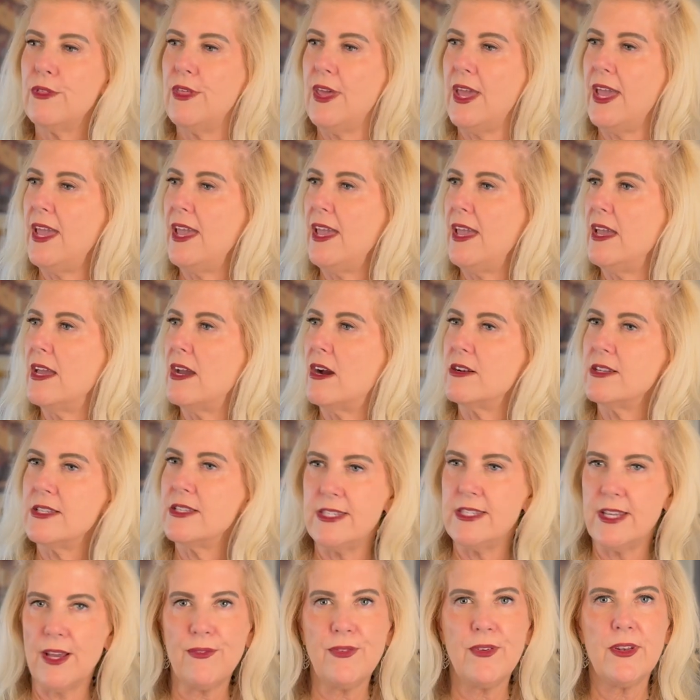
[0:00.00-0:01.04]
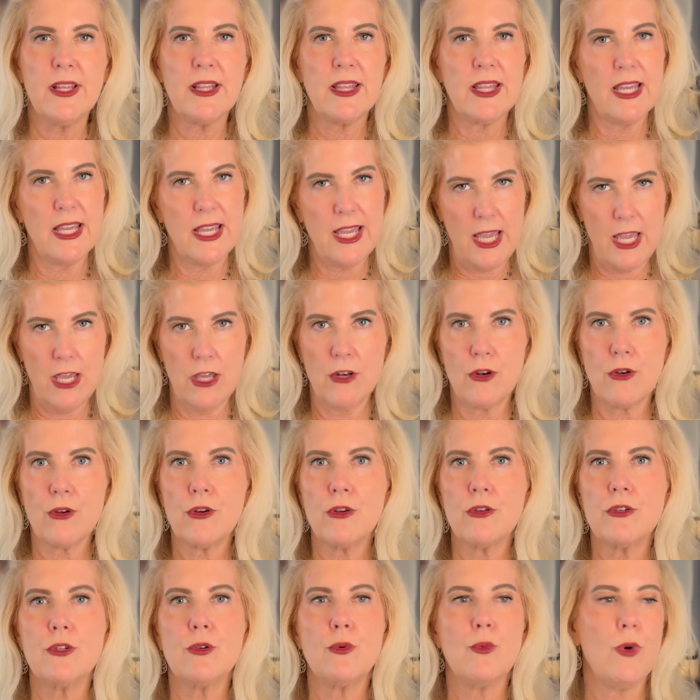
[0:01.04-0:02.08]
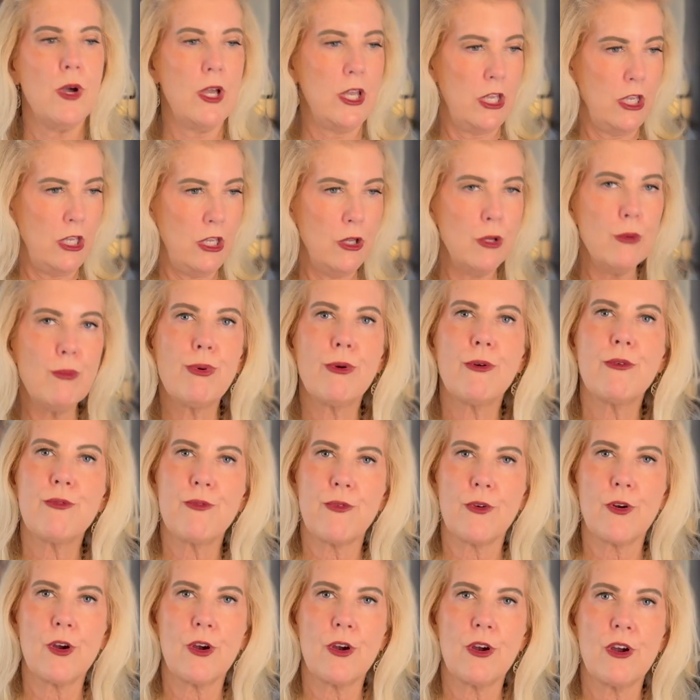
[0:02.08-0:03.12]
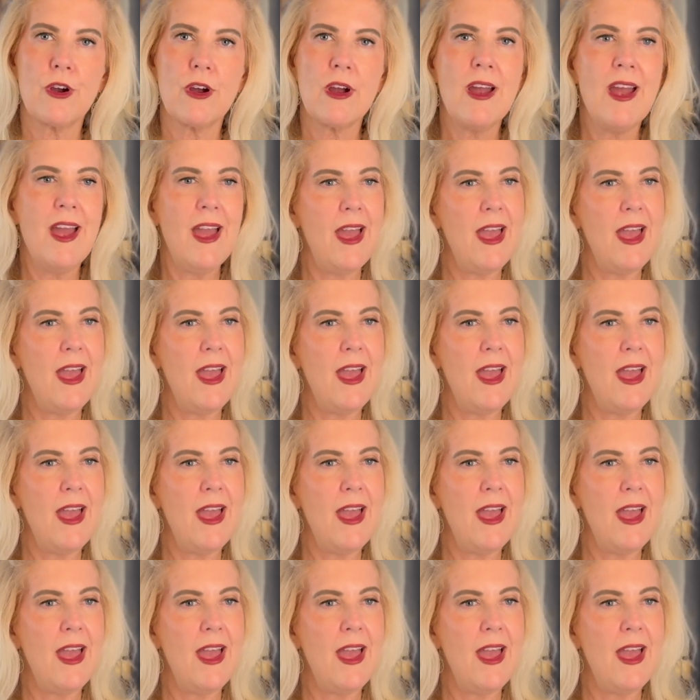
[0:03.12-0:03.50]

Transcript: They definitely cater to what you prefer.